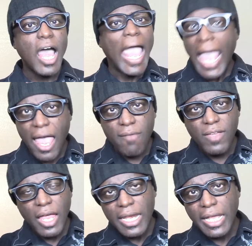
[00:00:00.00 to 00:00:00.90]
have
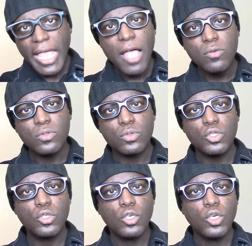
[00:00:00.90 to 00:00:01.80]
an accountant
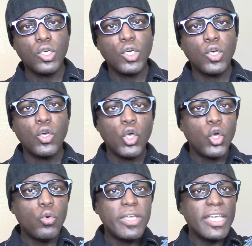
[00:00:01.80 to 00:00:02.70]

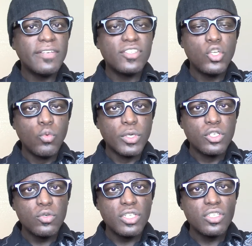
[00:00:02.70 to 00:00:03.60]
who
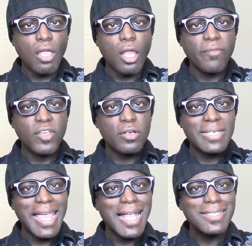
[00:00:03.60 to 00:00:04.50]
reduces all of your
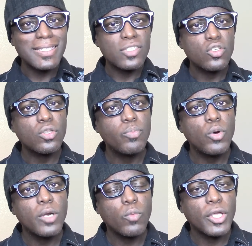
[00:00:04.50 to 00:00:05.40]
taxes to the
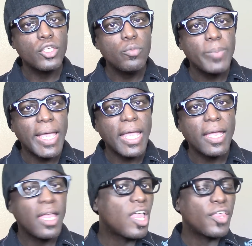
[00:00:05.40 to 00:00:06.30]
point where you pay
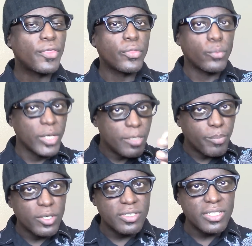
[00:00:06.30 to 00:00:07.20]

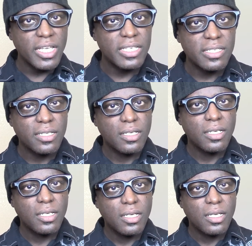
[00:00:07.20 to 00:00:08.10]
3%
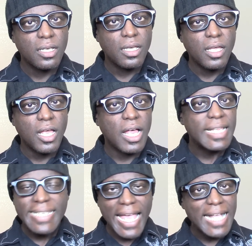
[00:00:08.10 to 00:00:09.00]

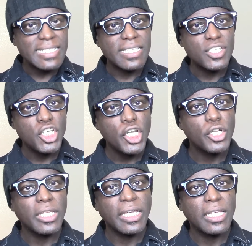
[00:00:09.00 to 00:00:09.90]
taxes
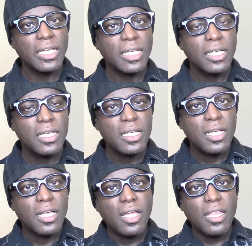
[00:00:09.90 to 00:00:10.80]
yearly,
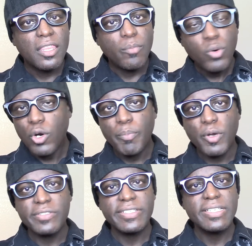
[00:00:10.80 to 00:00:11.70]
the poor
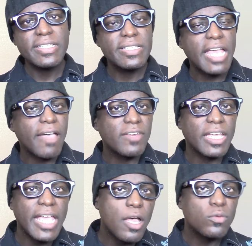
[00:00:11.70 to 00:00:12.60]
person doesn't have an
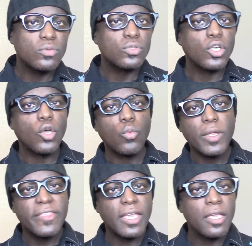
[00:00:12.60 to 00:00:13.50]
accountant
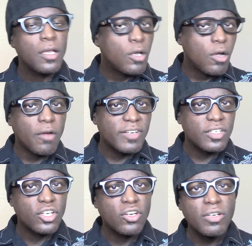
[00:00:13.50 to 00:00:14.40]
with a Harvard
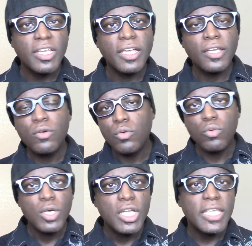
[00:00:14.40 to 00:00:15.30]
degree who
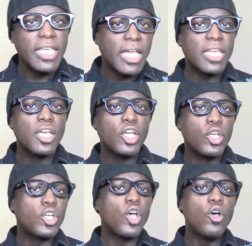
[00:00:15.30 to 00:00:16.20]
can't
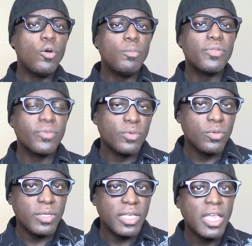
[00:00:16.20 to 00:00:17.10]
comb through
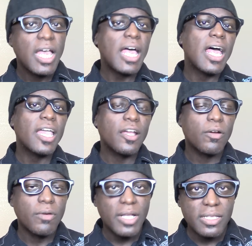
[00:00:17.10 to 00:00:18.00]
the
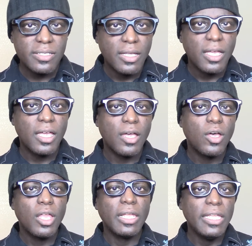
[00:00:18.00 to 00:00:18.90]
IRS
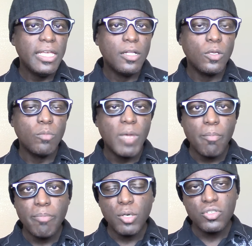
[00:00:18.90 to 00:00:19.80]
legal
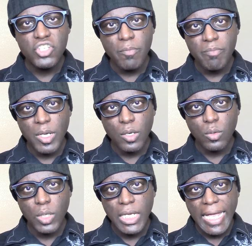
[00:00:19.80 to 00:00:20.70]
mumbo
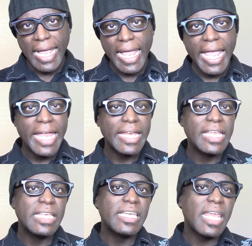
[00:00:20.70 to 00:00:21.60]
jumbo and
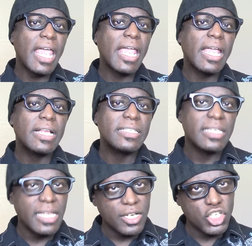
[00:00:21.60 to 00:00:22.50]
take
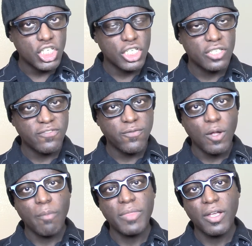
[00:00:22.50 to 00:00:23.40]
deductions
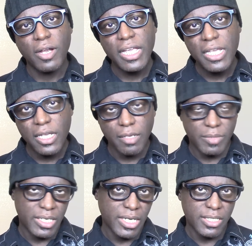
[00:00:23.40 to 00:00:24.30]
from their income
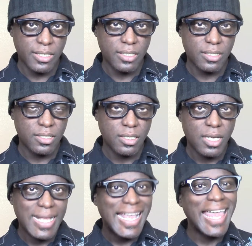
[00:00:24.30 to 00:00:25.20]
taxes.
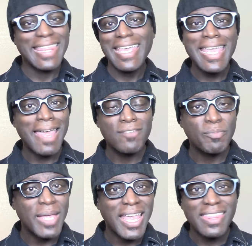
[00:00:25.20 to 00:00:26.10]
And they have to
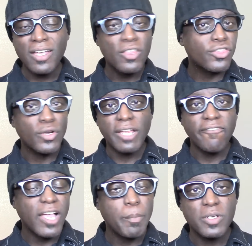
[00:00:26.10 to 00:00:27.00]
pay their
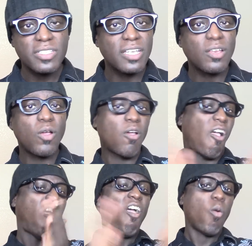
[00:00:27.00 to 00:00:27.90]
35%
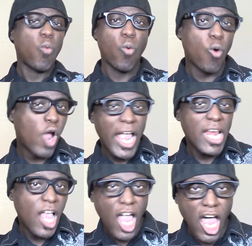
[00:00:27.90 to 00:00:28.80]
right
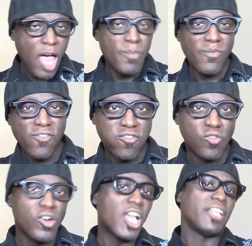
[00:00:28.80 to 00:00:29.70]
up
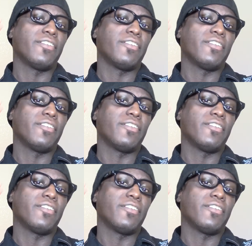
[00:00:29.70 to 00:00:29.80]
front.